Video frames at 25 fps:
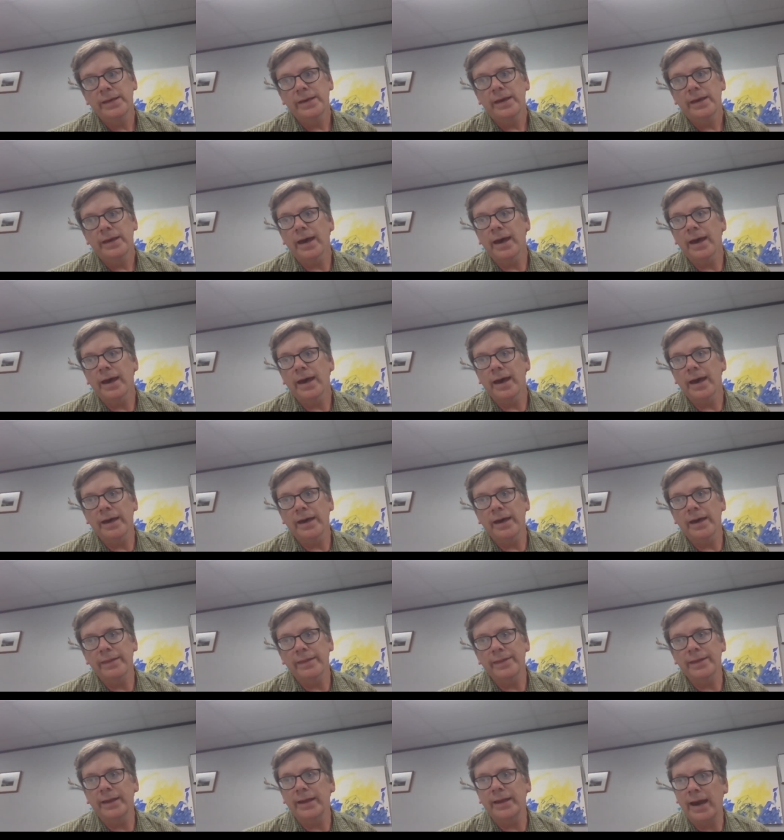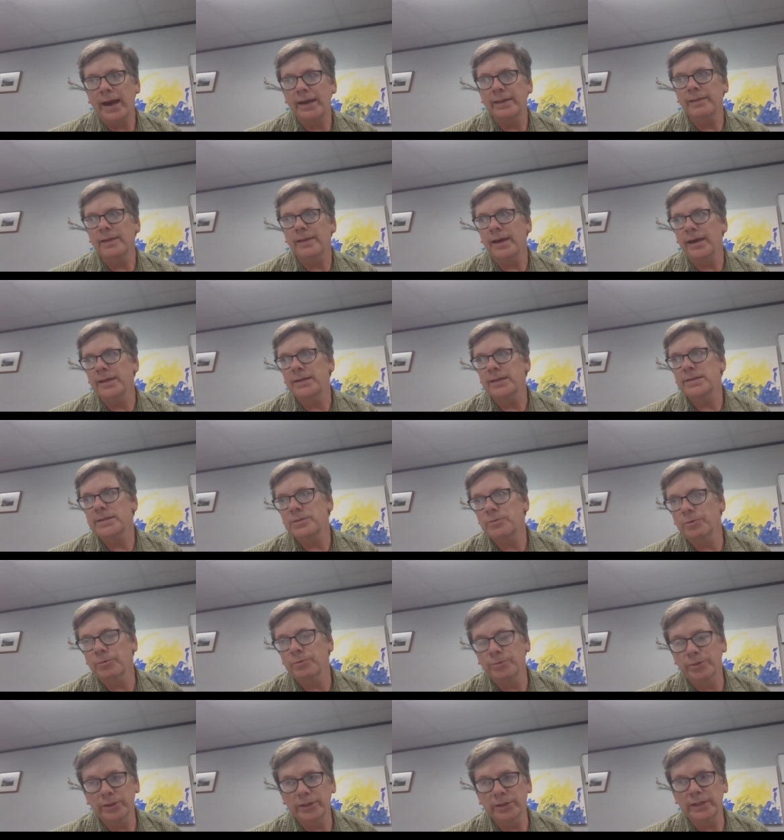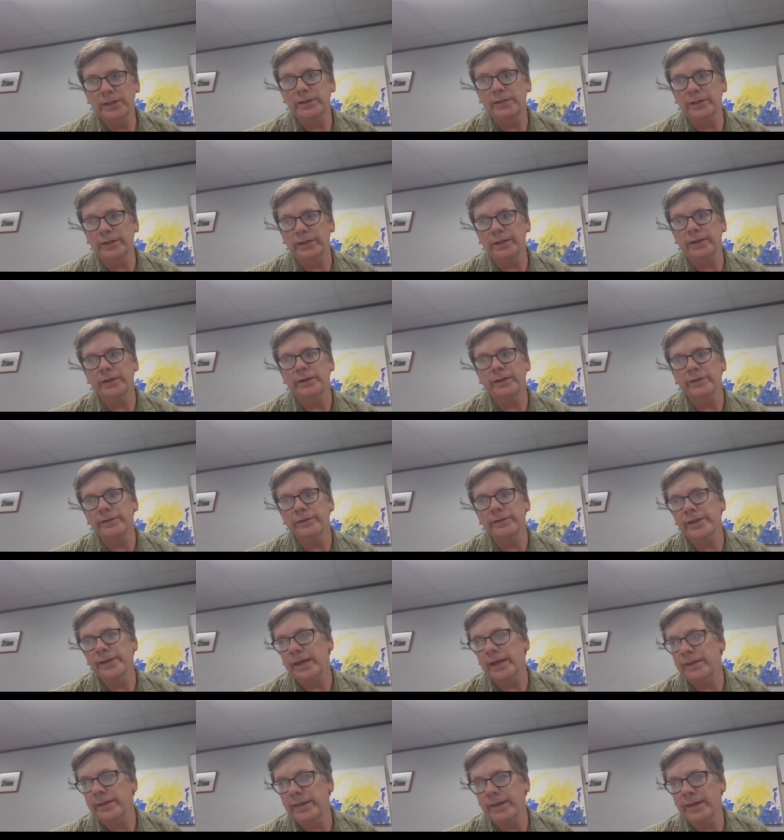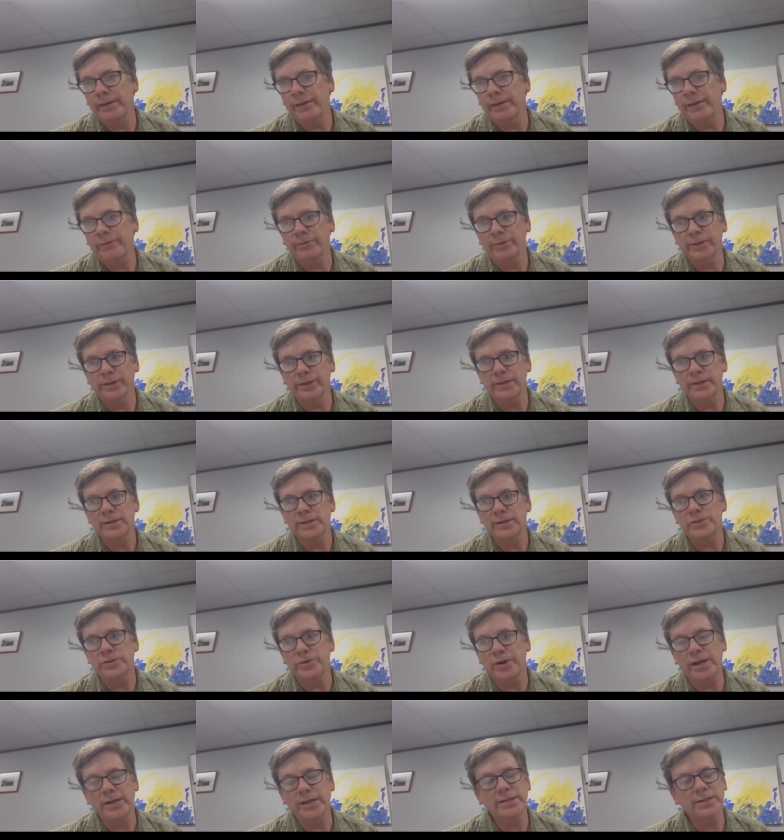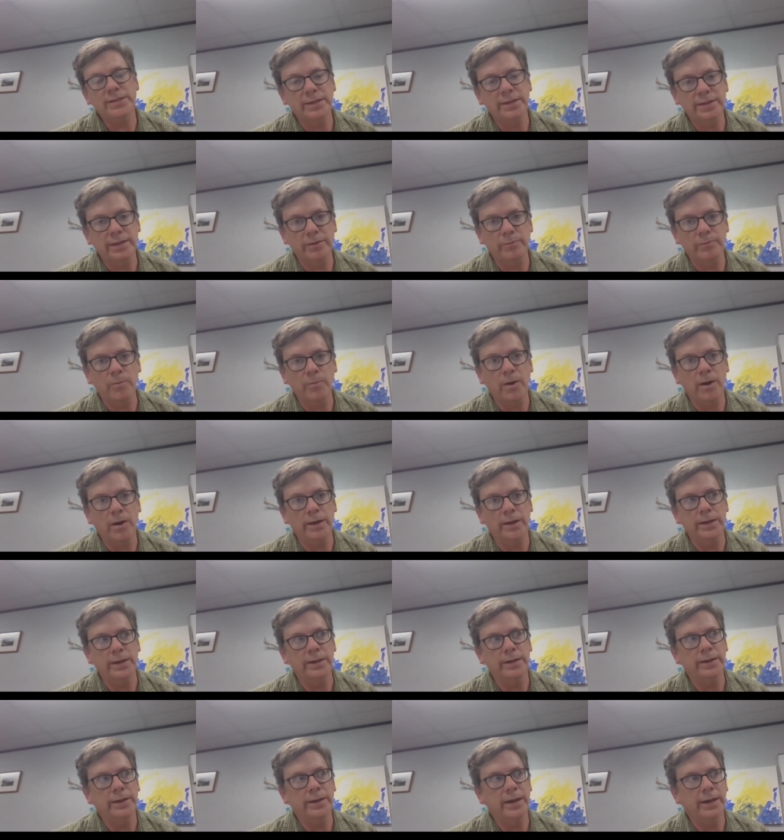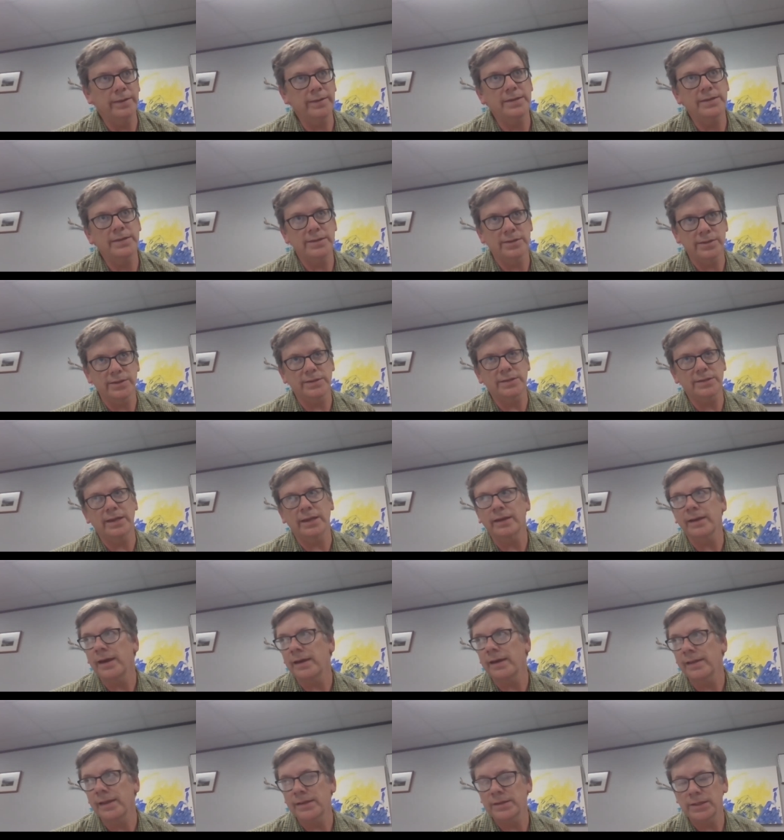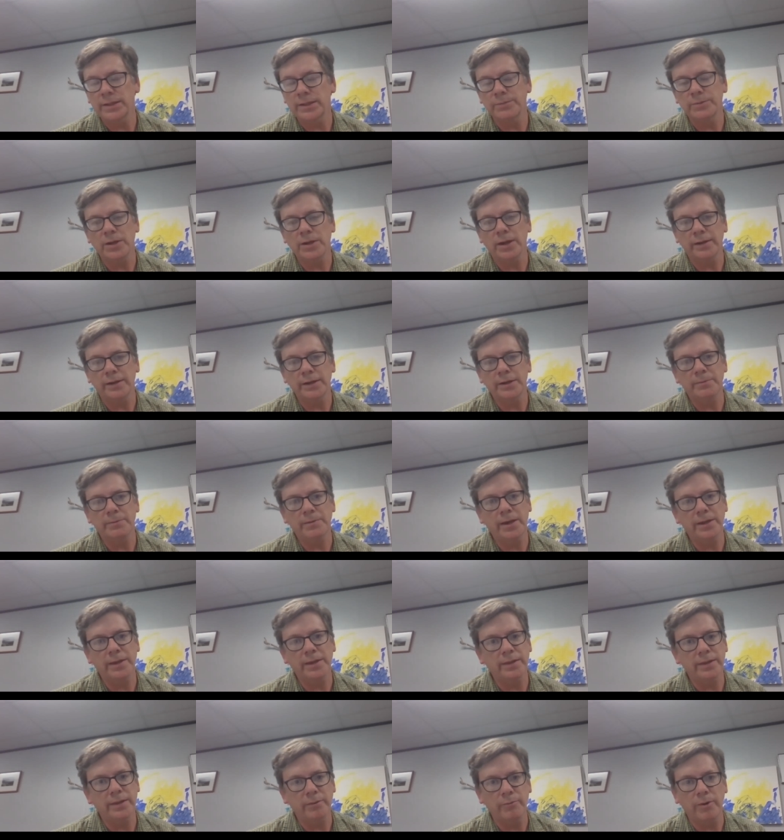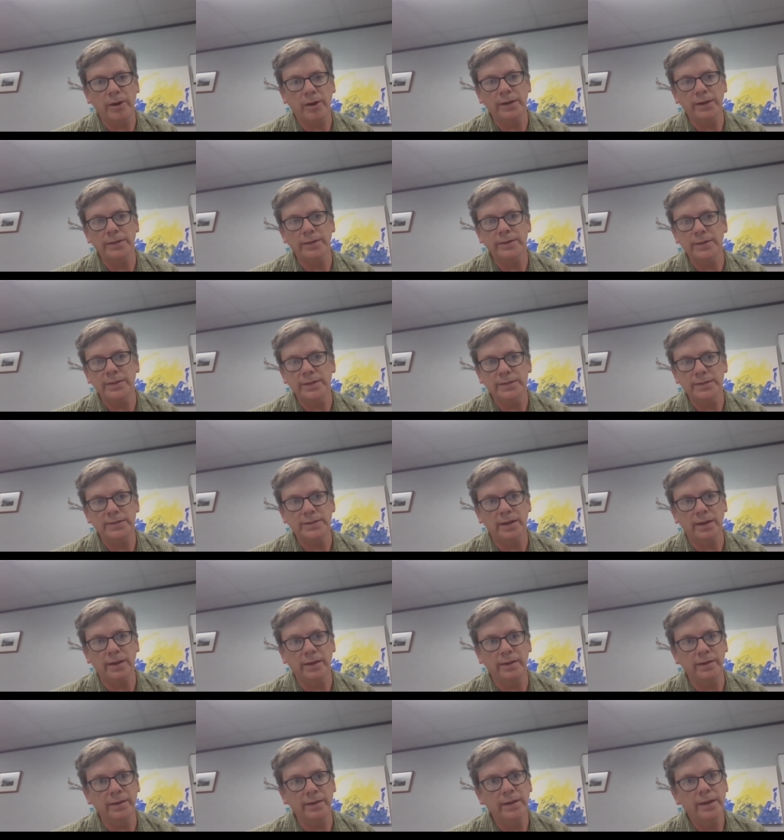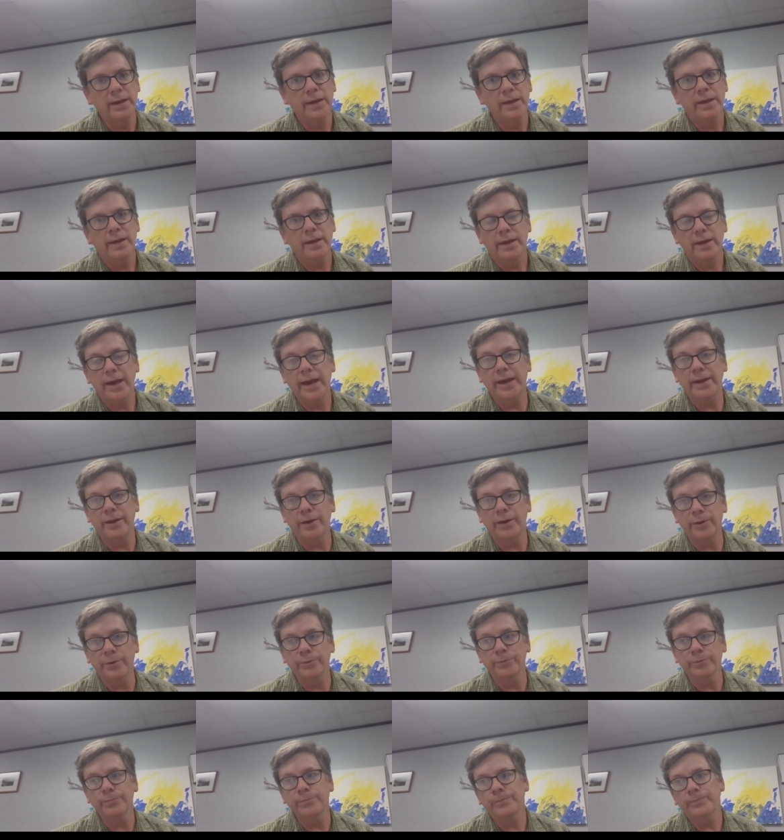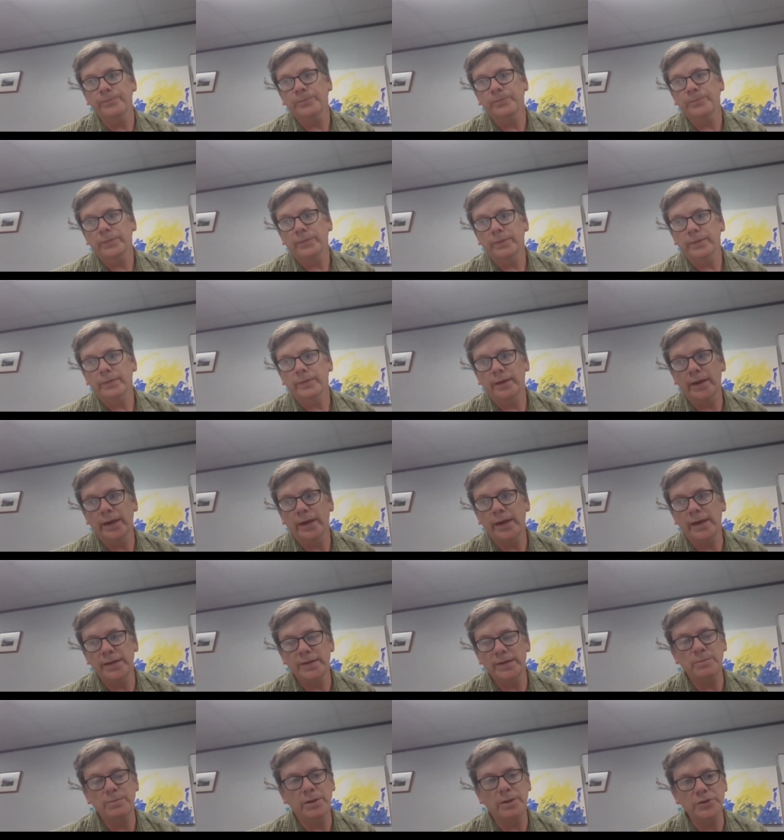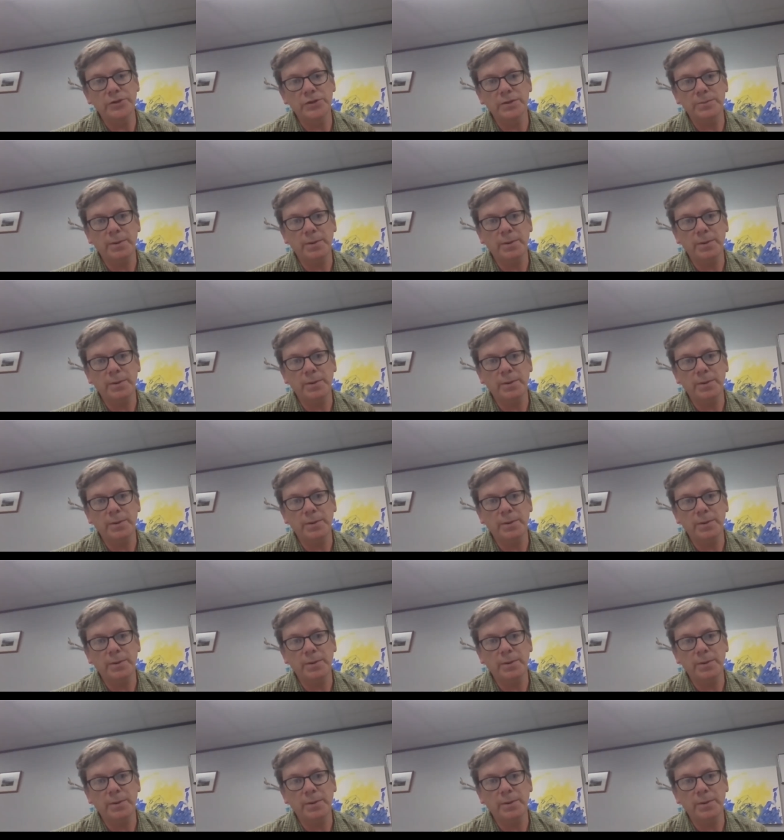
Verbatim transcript: Uh, the guidelines were really clear that they really stressed that they wanted, uh, these are the state guidelines I'm talking about, that they wanted this done at home uh, as much as